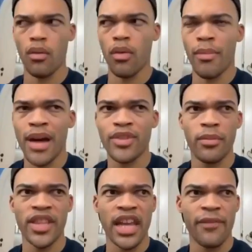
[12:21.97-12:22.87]
Well, Mom told me
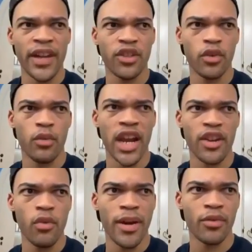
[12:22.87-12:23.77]
that if I told her what I knew
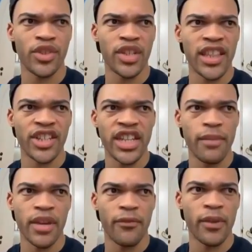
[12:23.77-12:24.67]
about what you did, that she'd give me
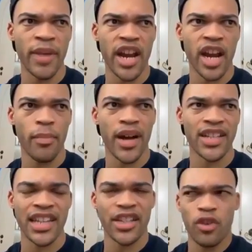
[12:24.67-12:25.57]
a free pair of AirPods,
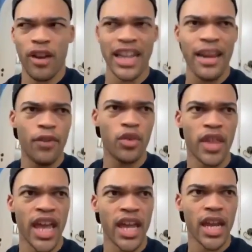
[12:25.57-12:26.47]
and I told her I'd never do that.